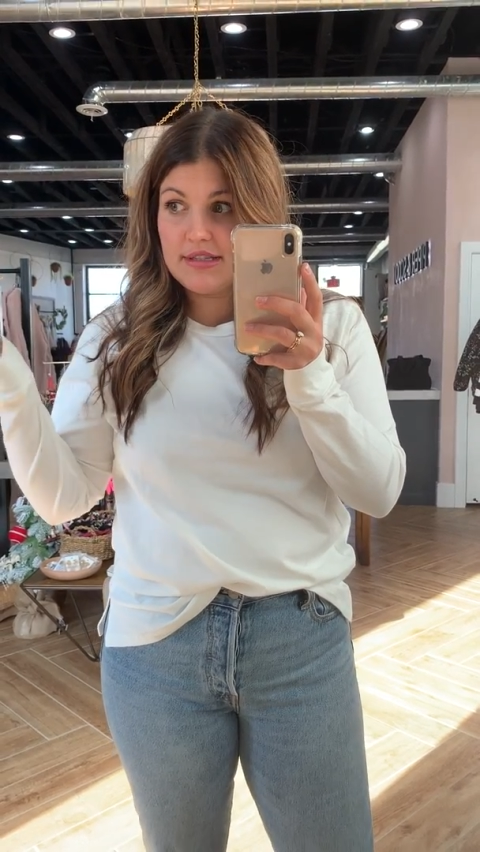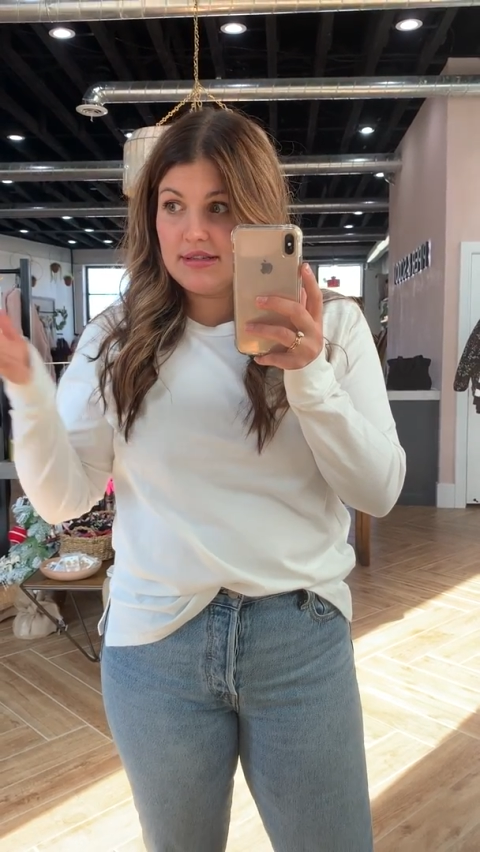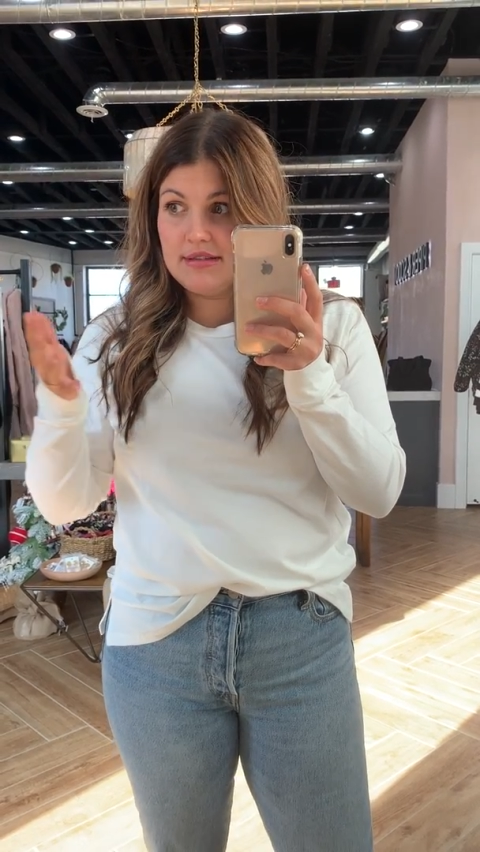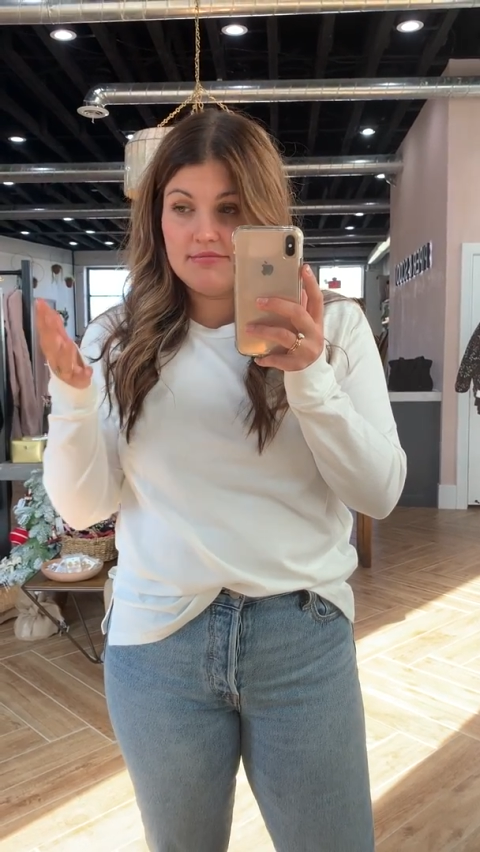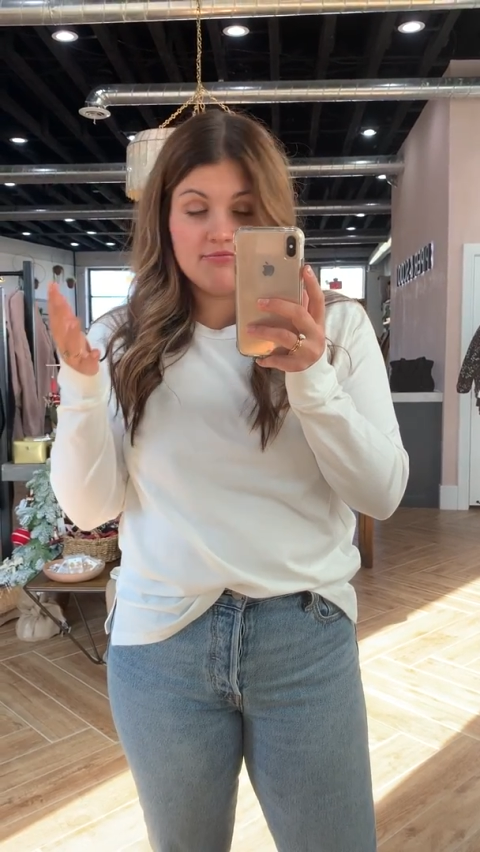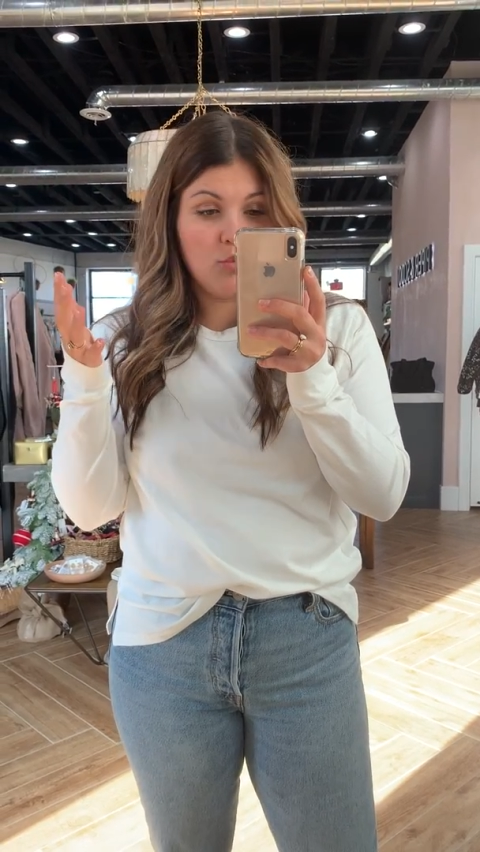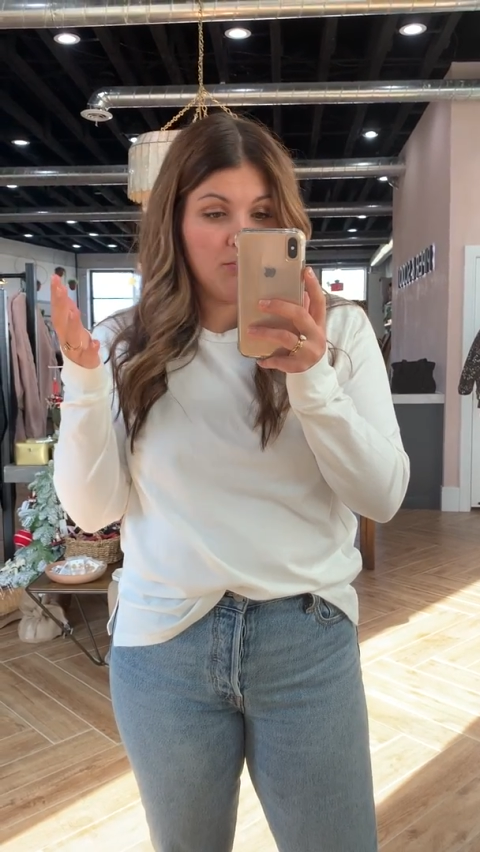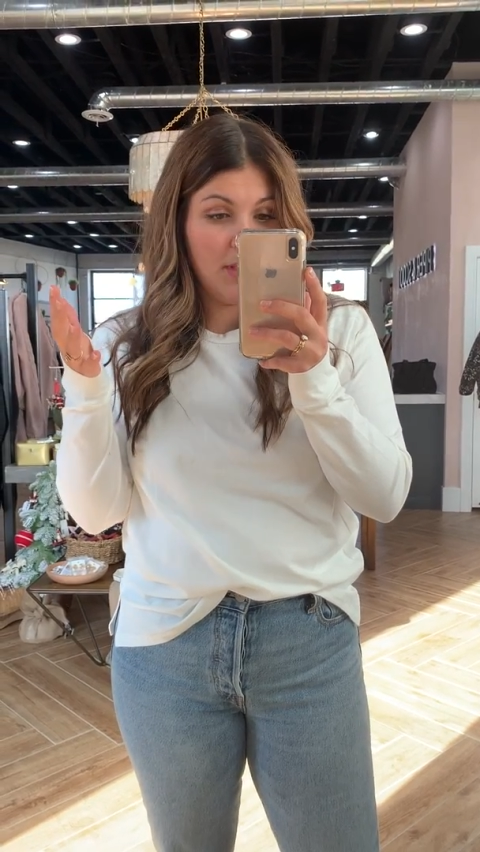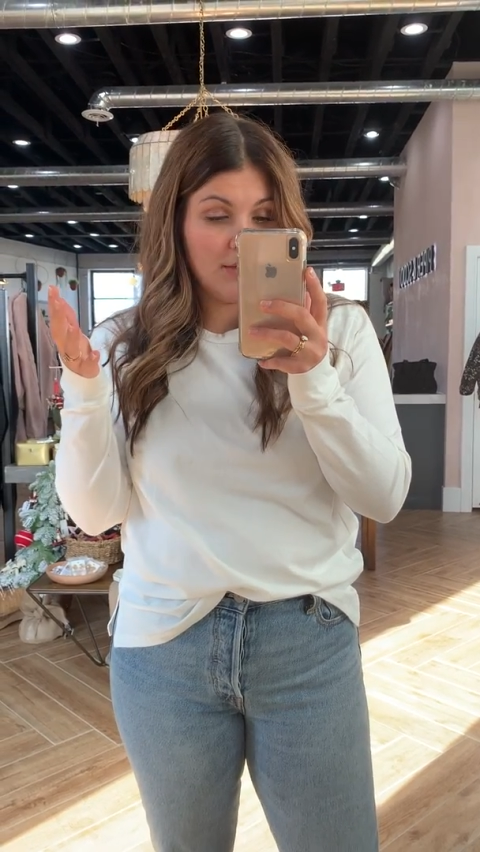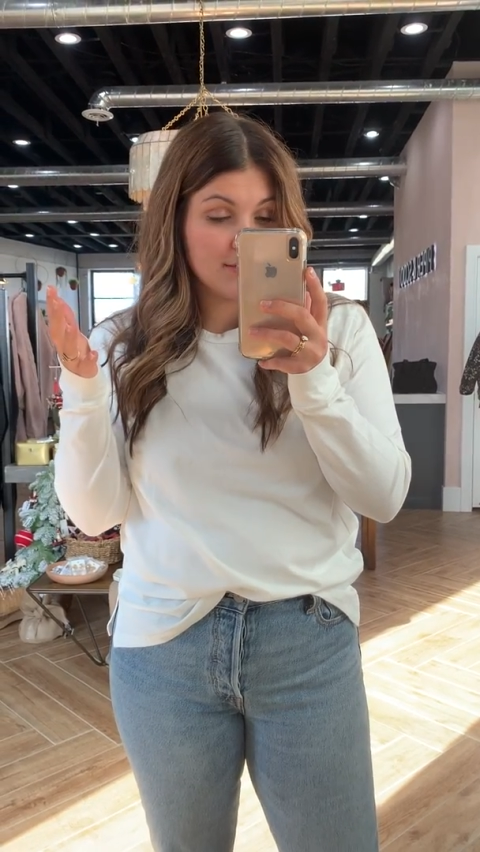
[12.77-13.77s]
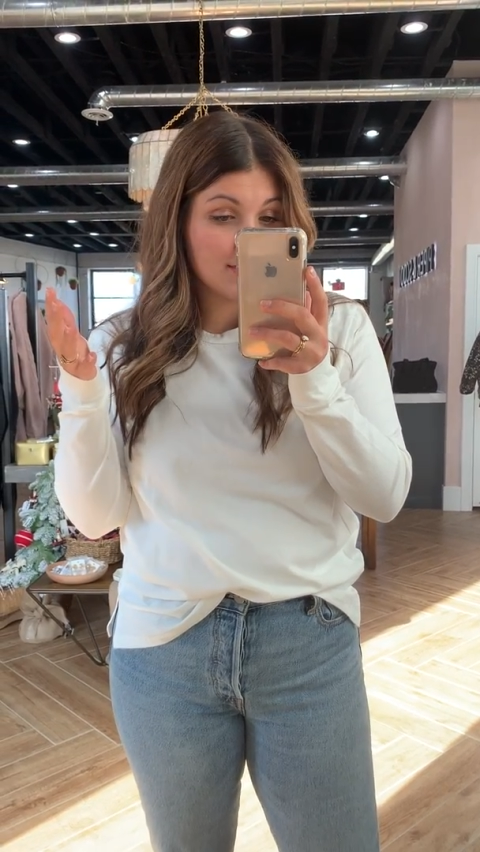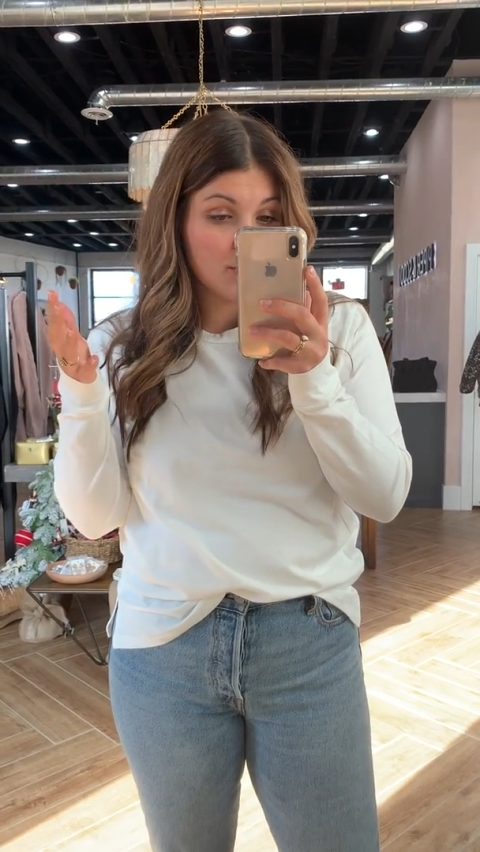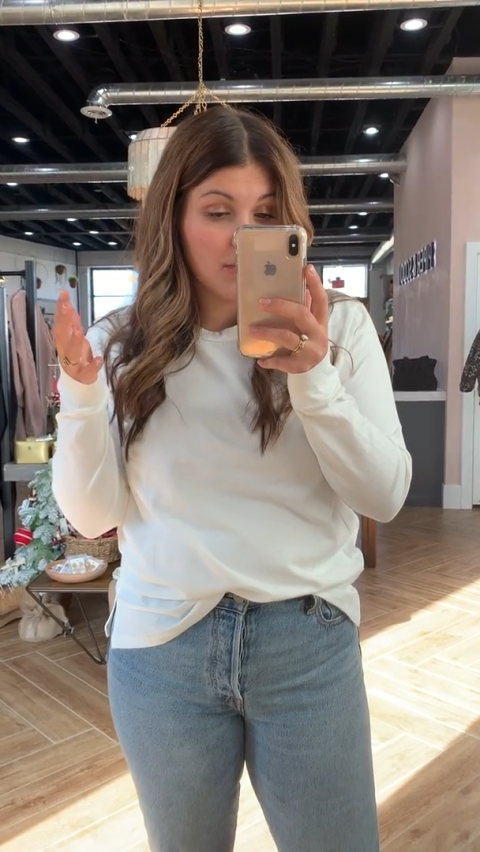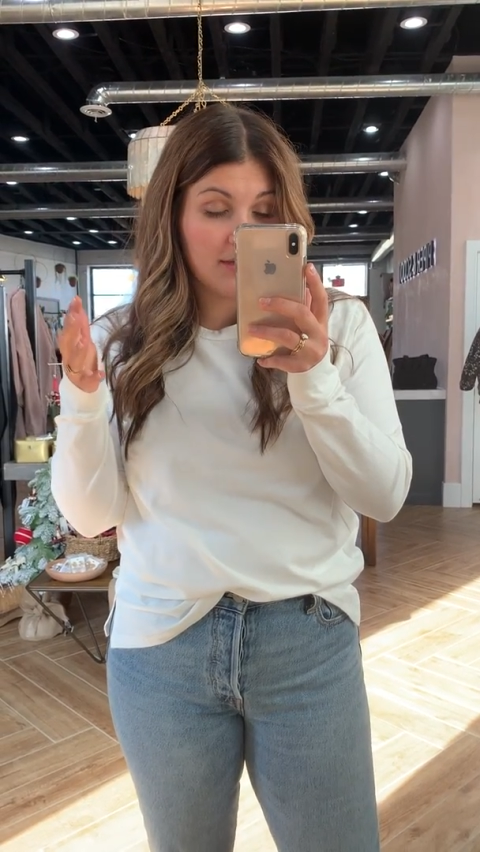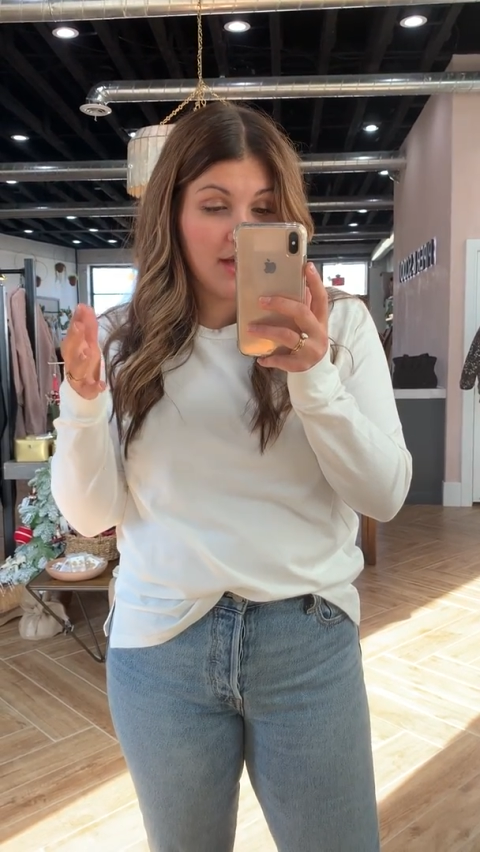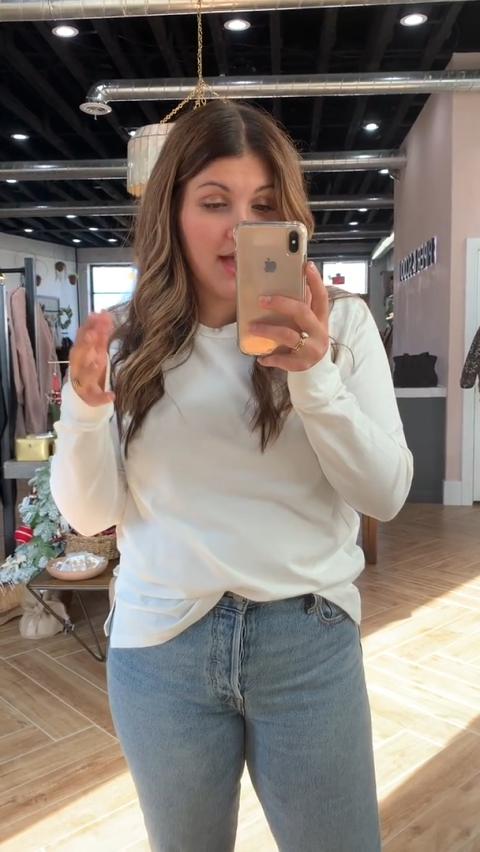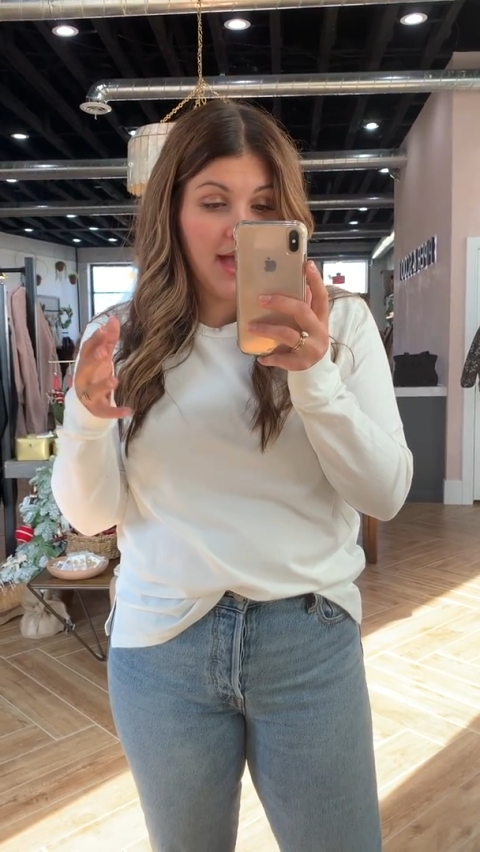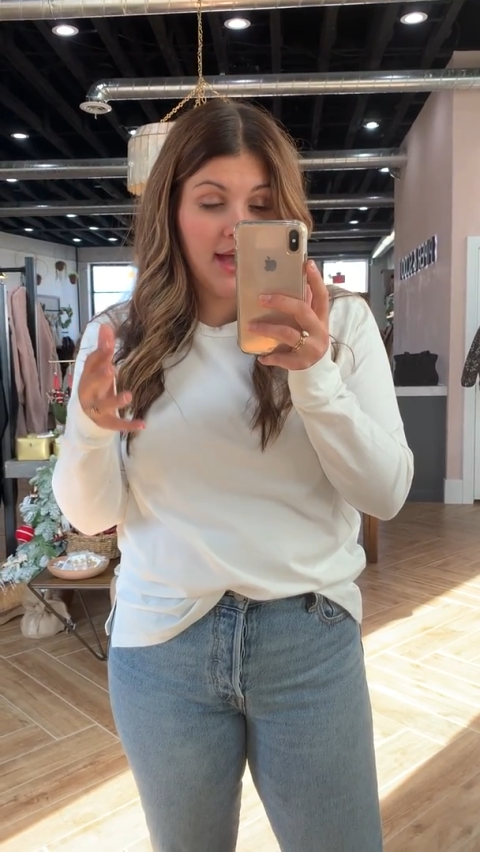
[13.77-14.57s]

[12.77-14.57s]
and blouses and whatnot,